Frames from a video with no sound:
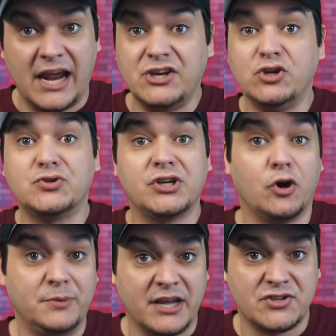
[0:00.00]
and using
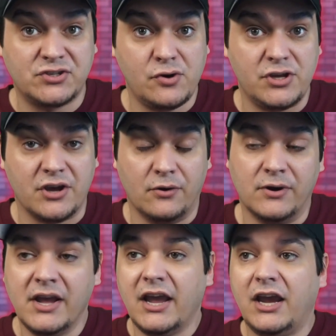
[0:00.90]
OBS Studio,
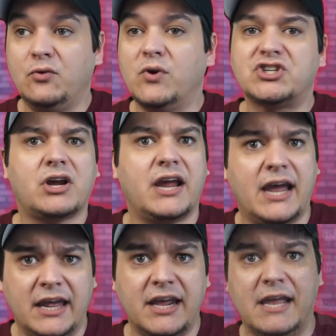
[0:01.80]
in which I
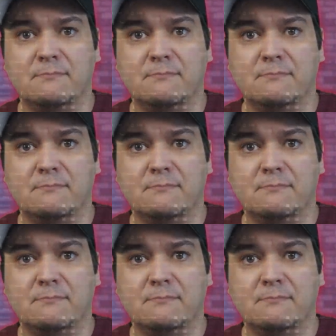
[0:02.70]
had a